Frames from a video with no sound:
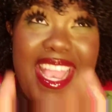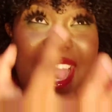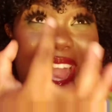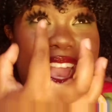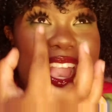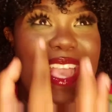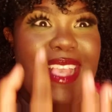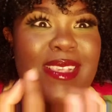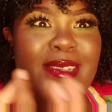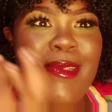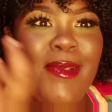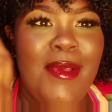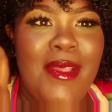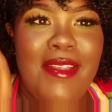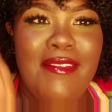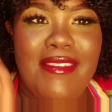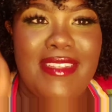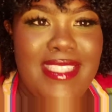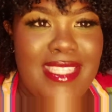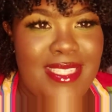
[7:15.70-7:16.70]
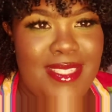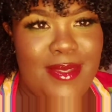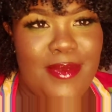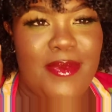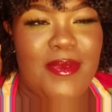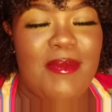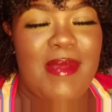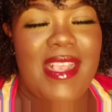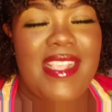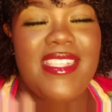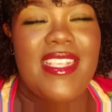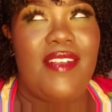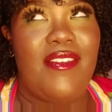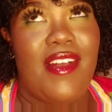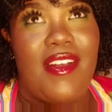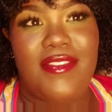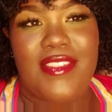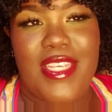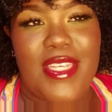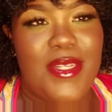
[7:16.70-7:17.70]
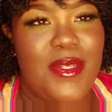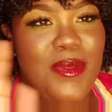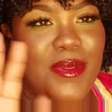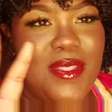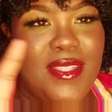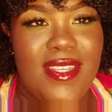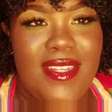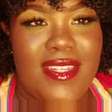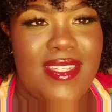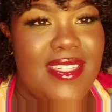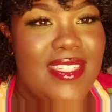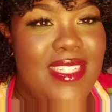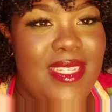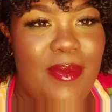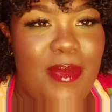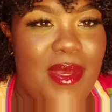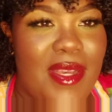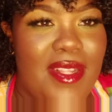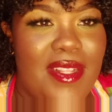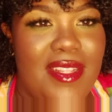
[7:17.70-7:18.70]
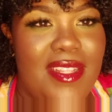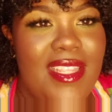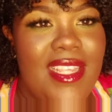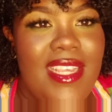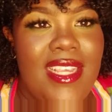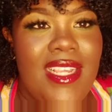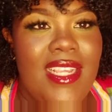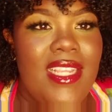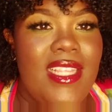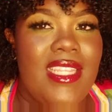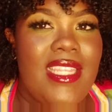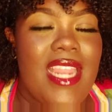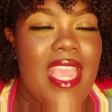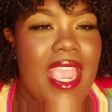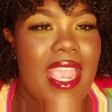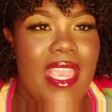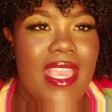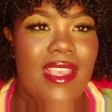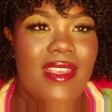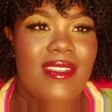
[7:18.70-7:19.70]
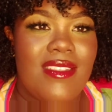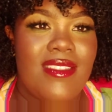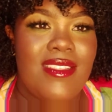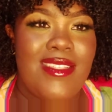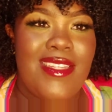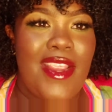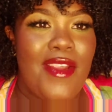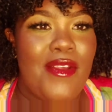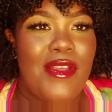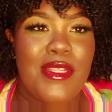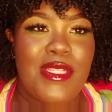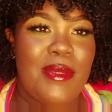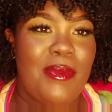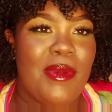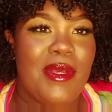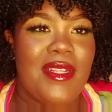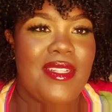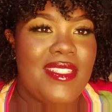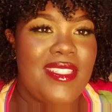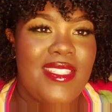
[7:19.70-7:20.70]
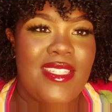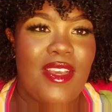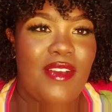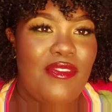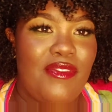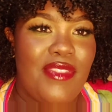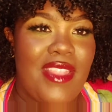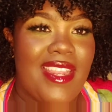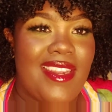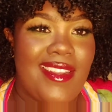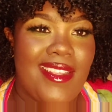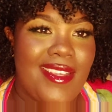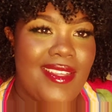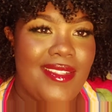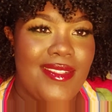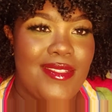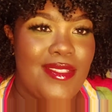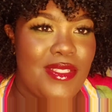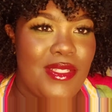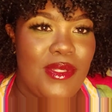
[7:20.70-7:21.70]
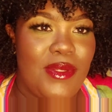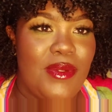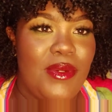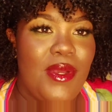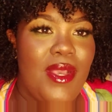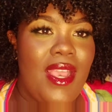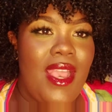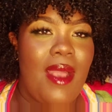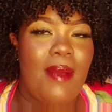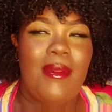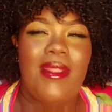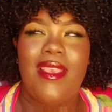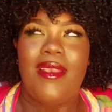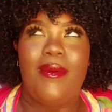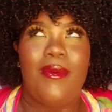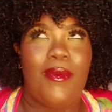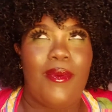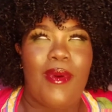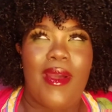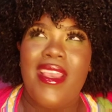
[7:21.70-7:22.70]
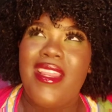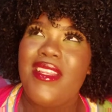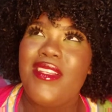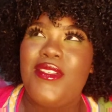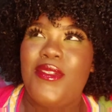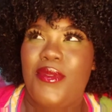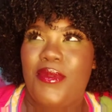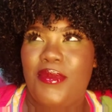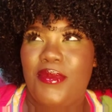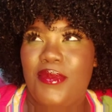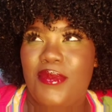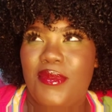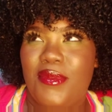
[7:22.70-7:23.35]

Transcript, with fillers: like I get so irritated with myself after I do certain typical like stereotypical stuff that girls do I'm like why did you